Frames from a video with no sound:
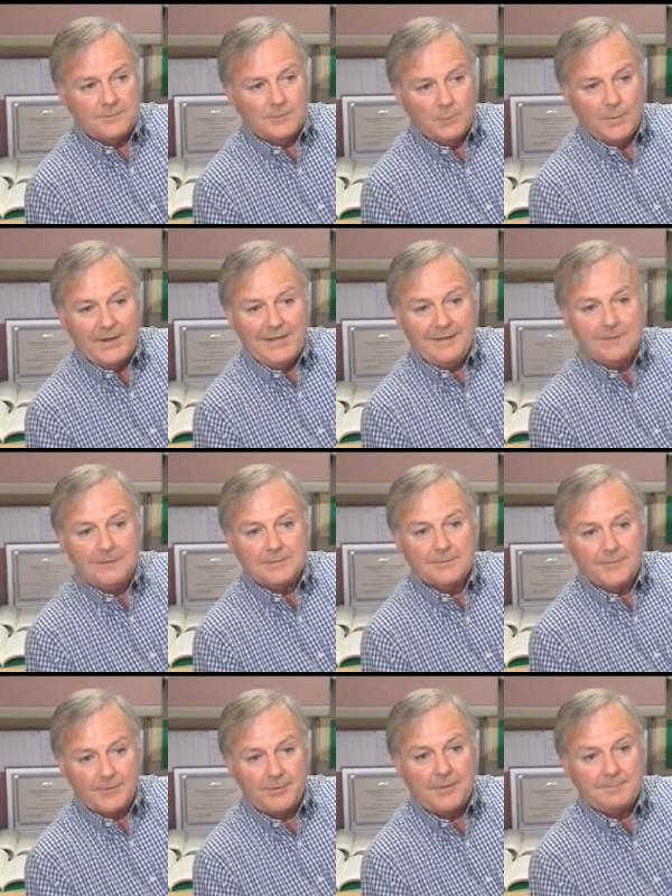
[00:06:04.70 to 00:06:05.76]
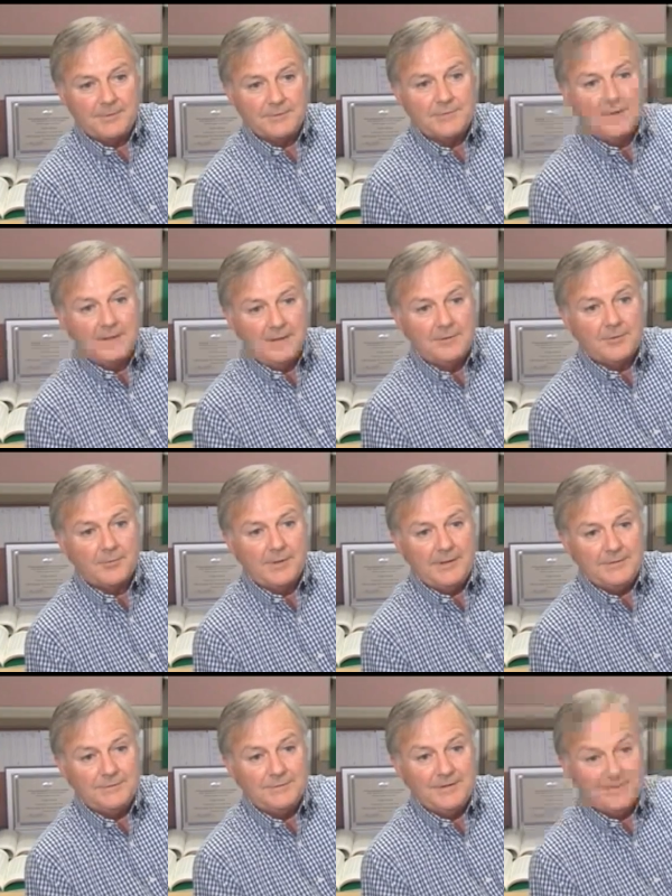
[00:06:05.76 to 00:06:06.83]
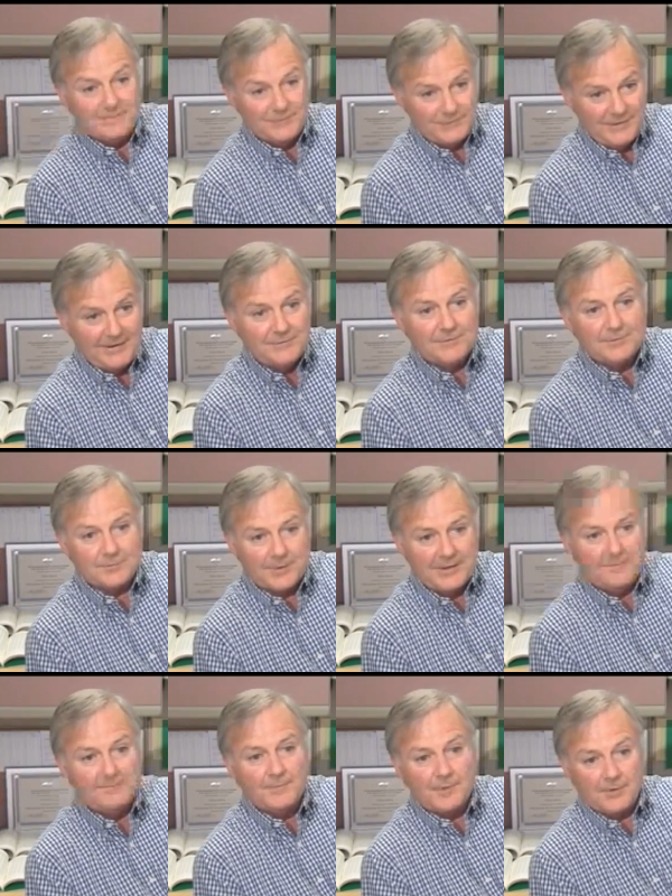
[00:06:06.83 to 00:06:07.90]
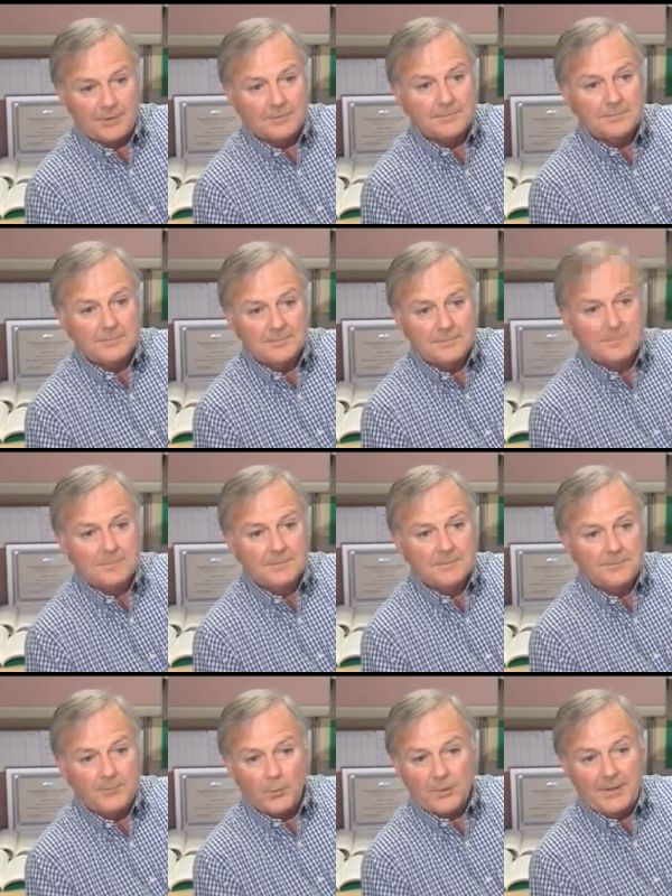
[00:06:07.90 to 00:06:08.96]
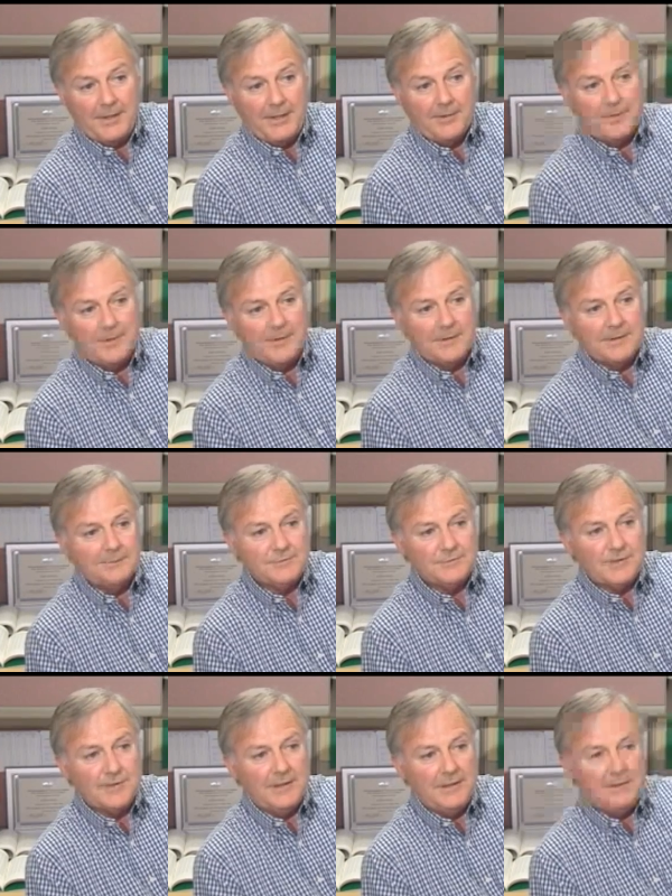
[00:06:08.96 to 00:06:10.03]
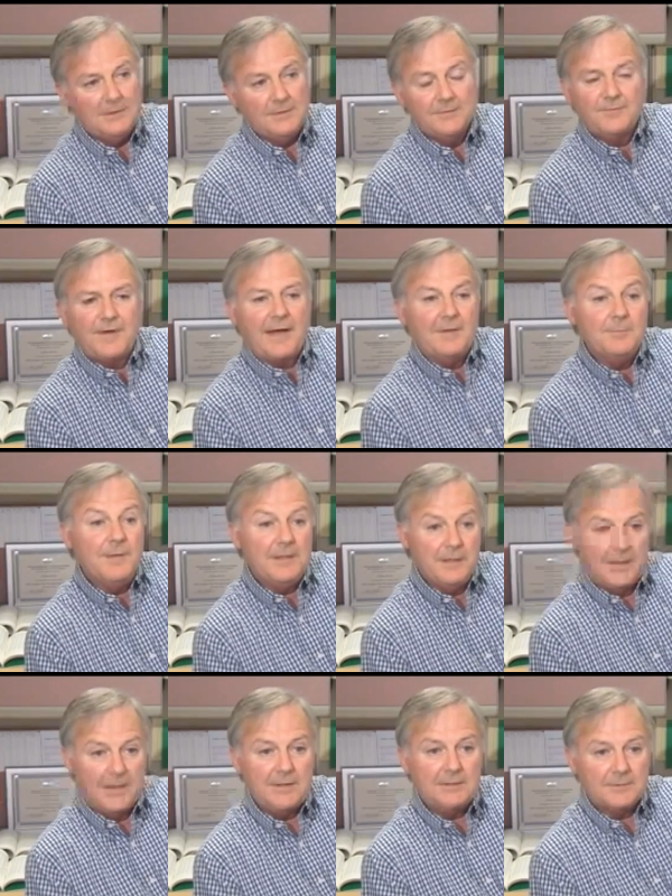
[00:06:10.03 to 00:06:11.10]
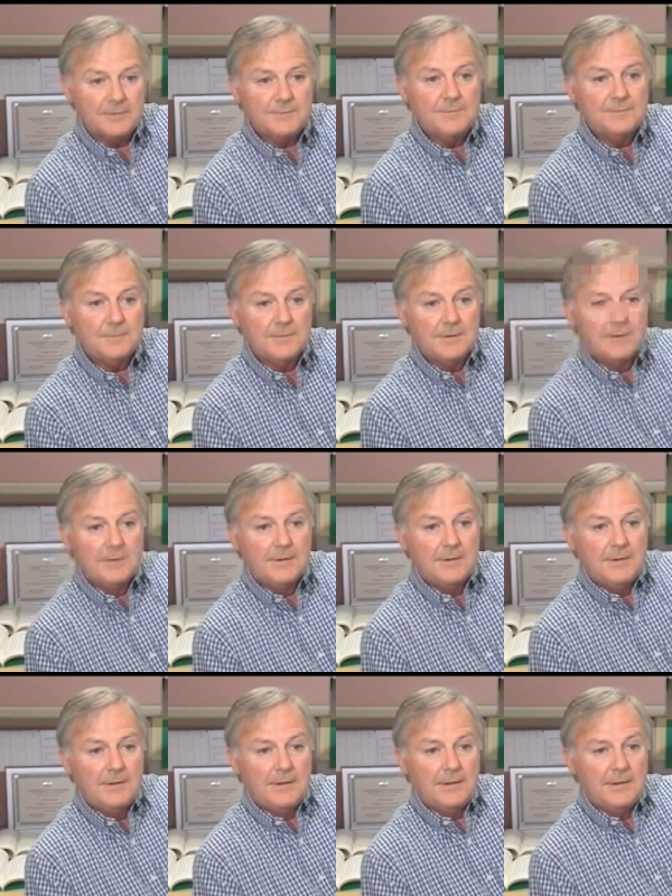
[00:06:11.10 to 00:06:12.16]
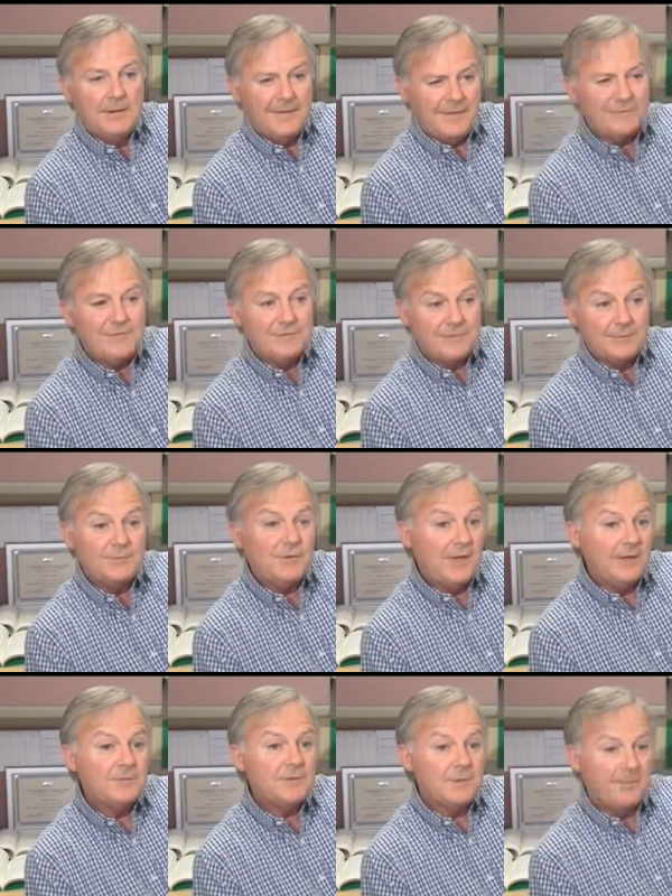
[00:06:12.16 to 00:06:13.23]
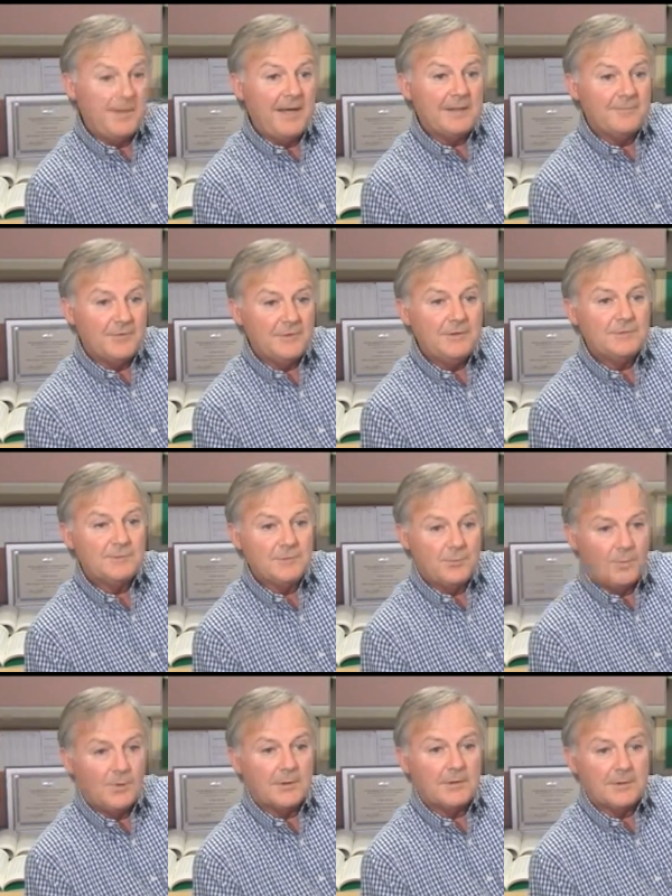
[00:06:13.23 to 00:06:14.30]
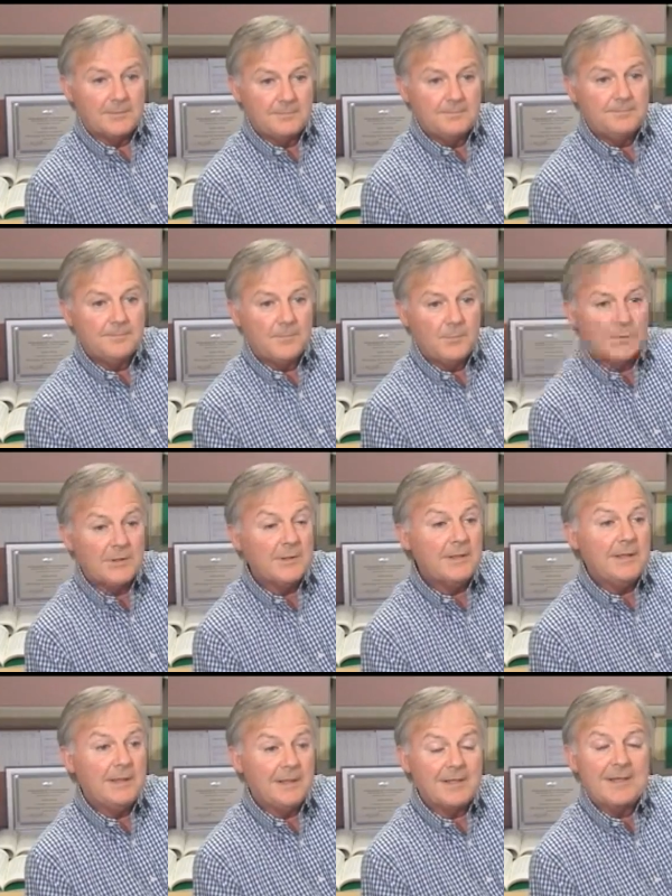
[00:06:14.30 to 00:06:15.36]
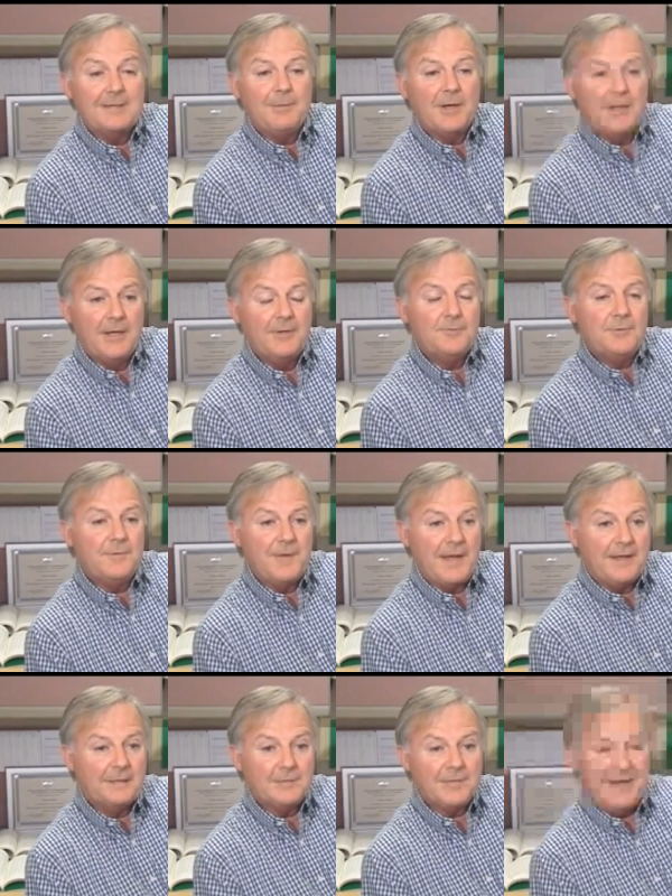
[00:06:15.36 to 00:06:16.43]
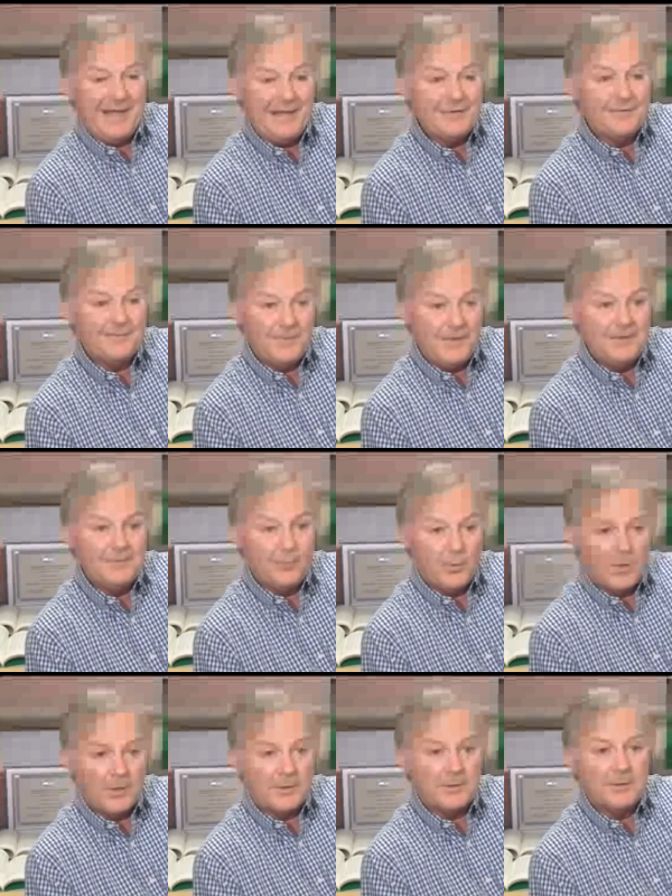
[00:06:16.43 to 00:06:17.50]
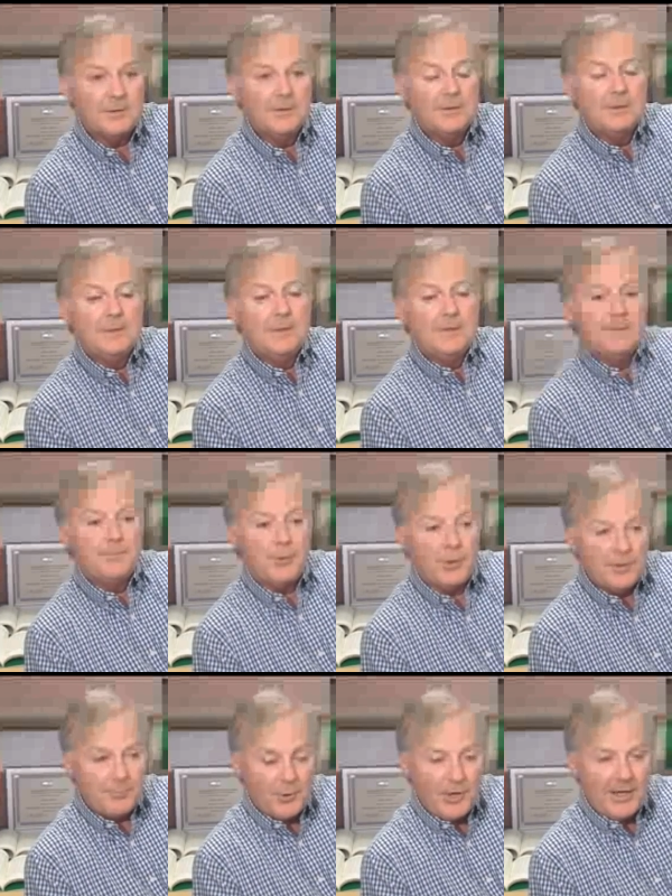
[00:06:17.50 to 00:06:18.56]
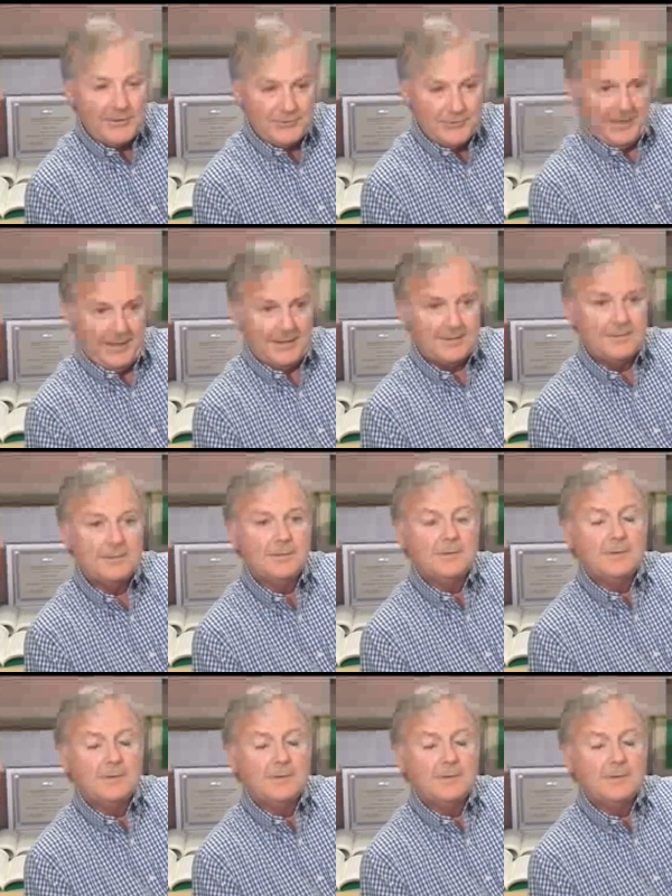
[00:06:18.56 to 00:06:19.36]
20 to 30 percent increase in seasonal rainfall for an area of, say, 5 million acres. That's a substantial amount of additional water. We're looking at a couple of hundred thousand acre feet of water per project